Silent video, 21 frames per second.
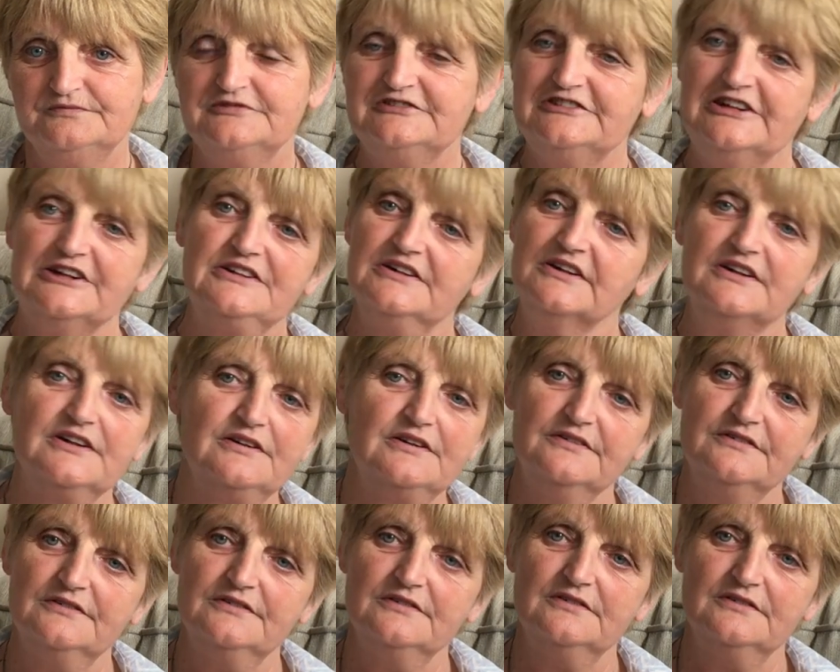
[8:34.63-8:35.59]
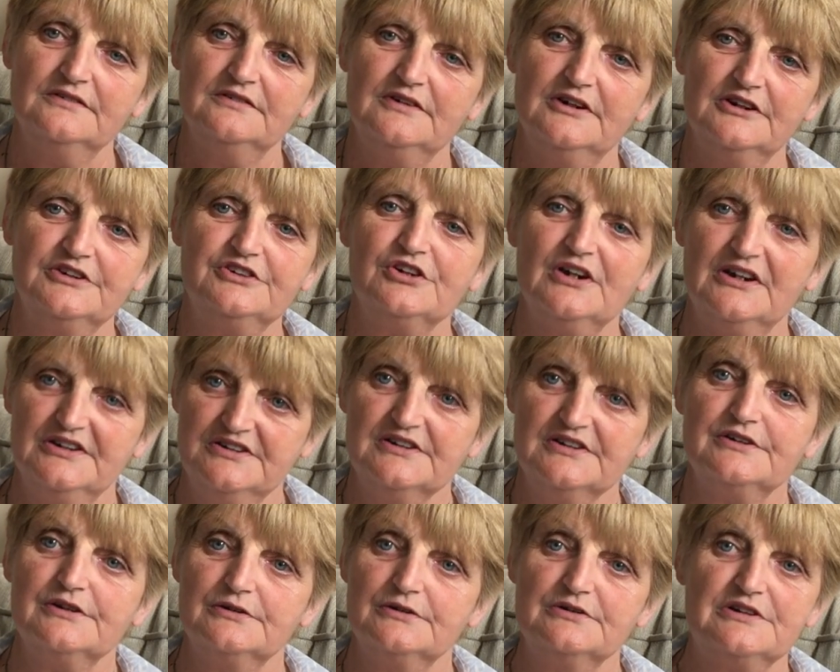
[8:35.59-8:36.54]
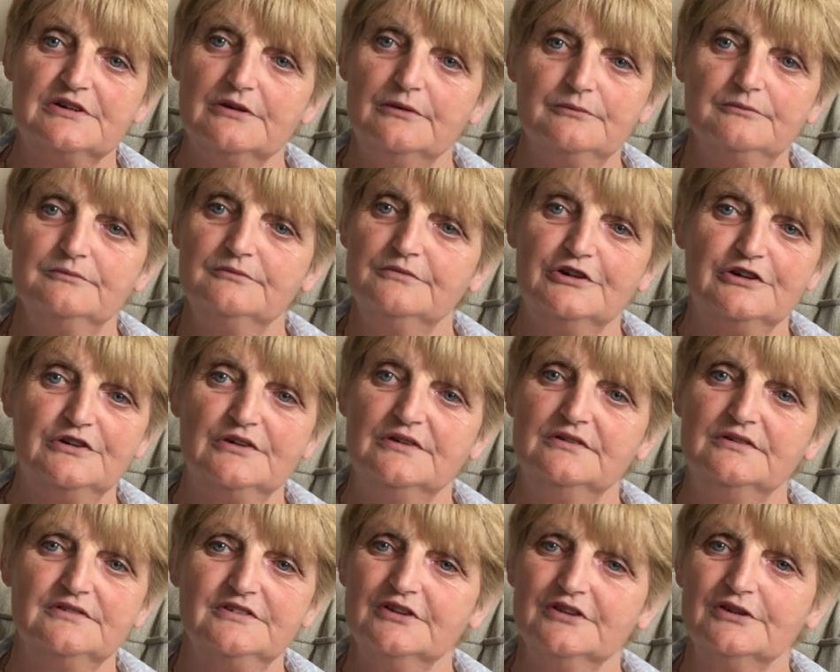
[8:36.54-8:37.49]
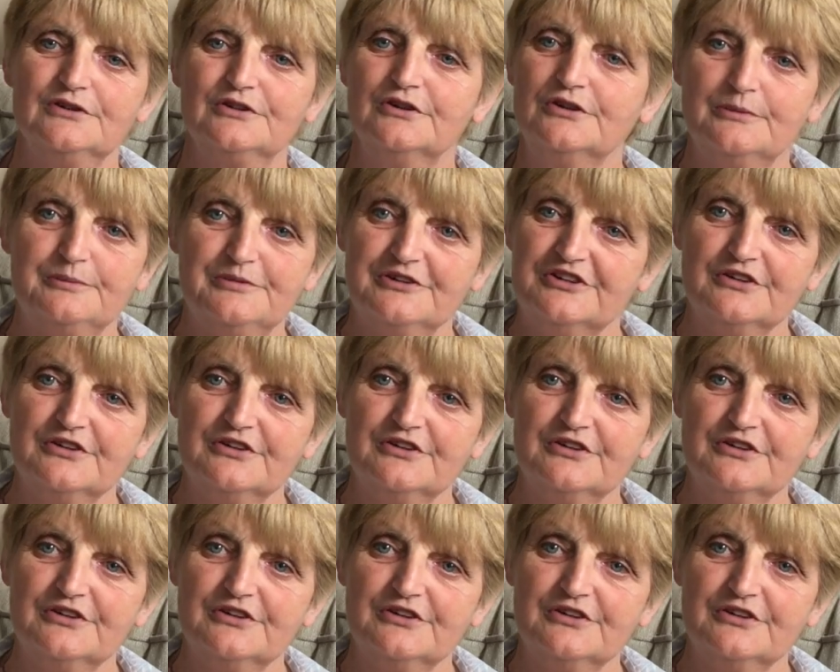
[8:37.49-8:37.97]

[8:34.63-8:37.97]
Didn't. I tried to do something, but nothing could be